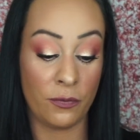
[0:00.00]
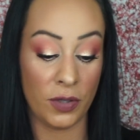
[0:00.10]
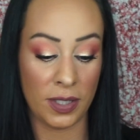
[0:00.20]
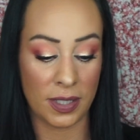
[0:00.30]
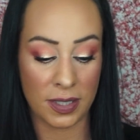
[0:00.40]

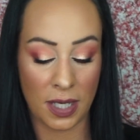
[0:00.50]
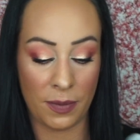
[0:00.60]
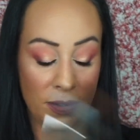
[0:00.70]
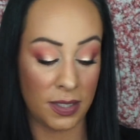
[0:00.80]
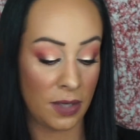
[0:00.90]
really excited
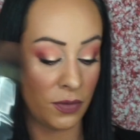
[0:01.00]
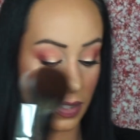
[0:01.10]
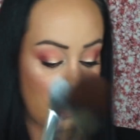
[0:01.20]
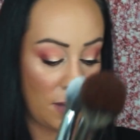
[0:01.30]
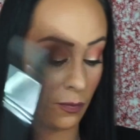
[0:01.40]
about these. I'm
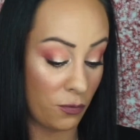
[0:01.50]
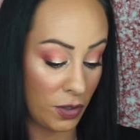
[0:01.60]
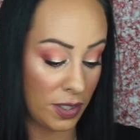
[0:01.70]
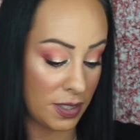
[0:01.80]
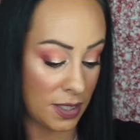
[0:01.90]

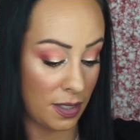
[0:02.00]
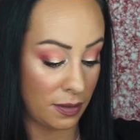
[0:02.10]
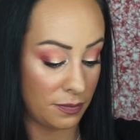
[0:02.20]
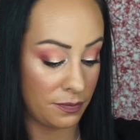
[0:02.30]
really excited.